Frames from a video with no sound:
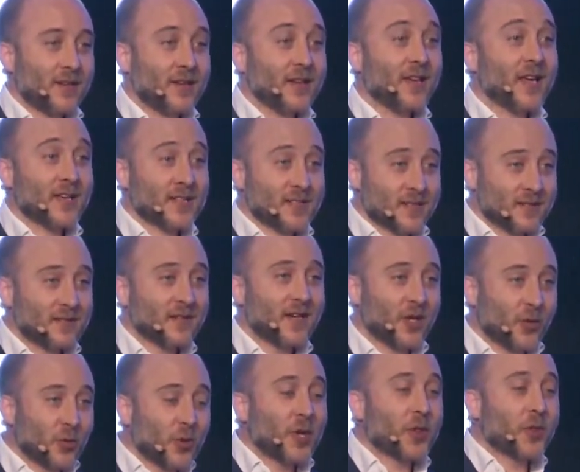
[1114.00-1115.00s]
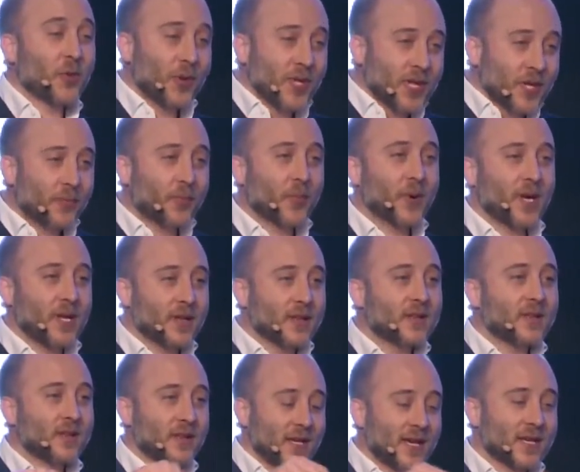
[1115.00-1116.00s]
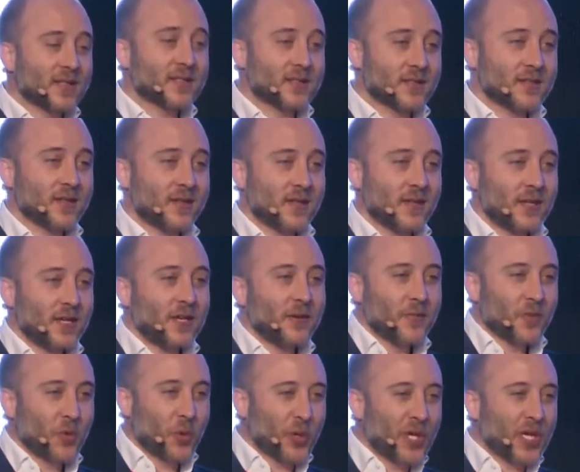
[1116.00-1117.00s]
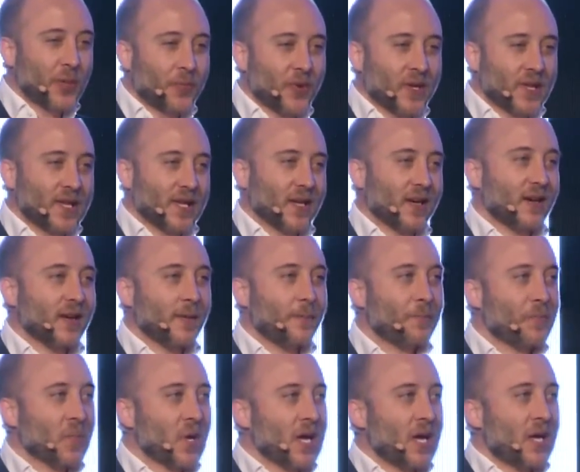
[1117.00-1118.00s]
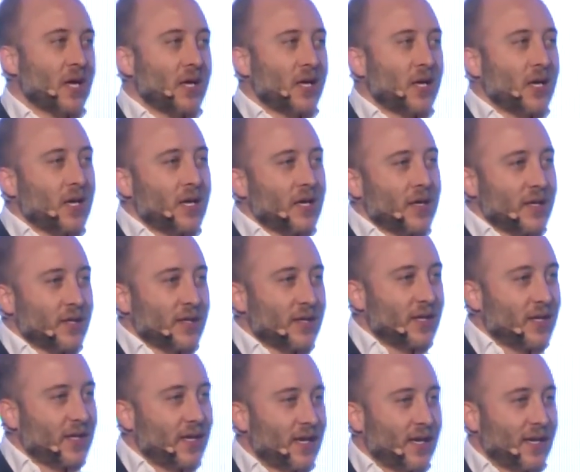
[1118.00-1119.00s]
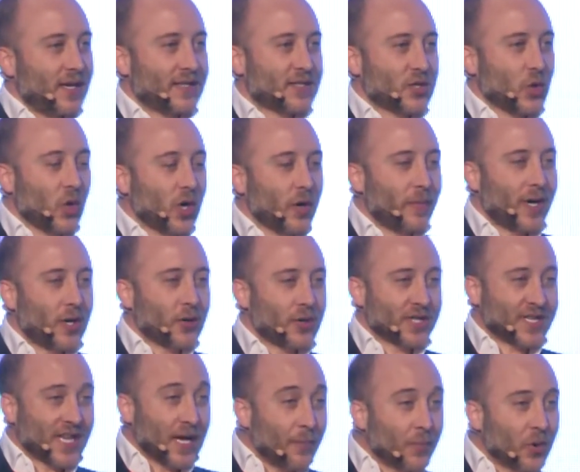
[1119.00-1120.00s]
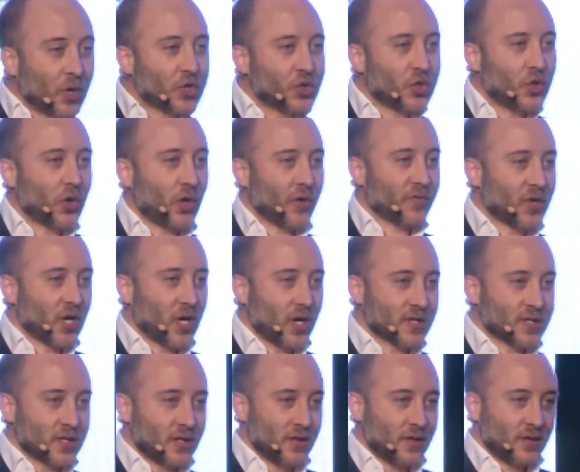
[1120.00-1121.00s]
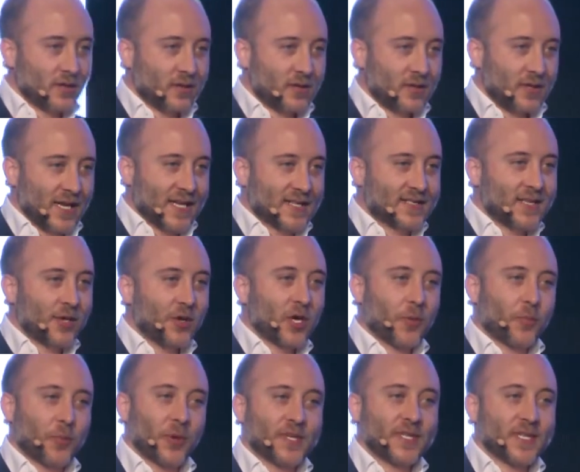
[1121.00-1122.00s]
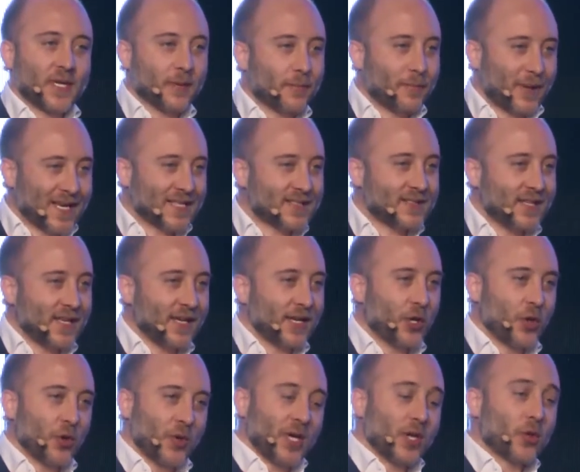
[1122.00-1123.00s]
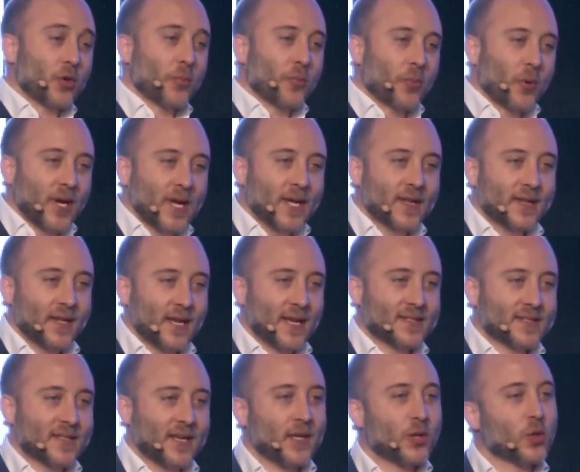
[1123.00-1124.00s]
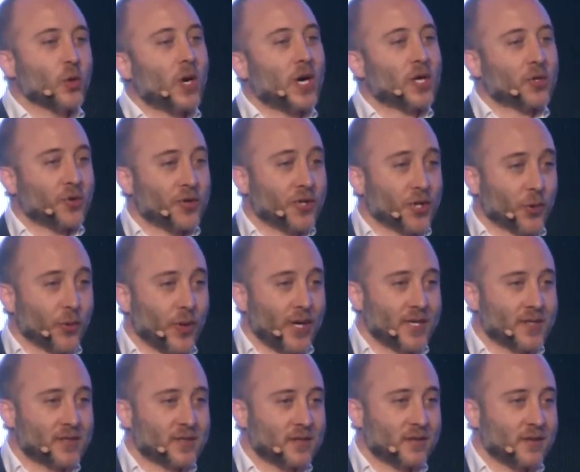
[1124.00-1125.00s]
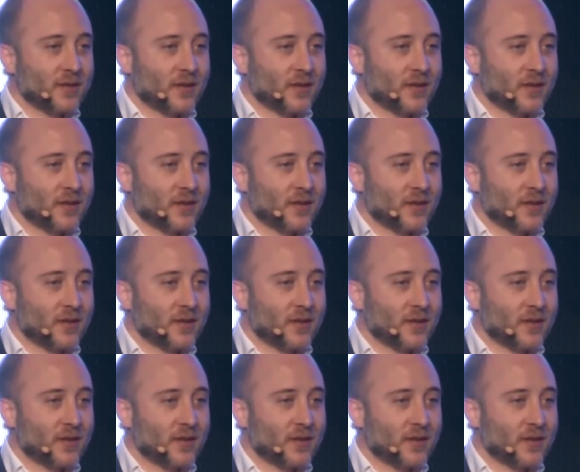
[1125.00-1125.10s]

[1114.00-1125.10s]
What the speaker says: Yes, it will 3D print, yes. 3D printing, it's all about the temperature of the nozzle. Let's say you are printing plastic, you need to print, let's say in 200 degrees.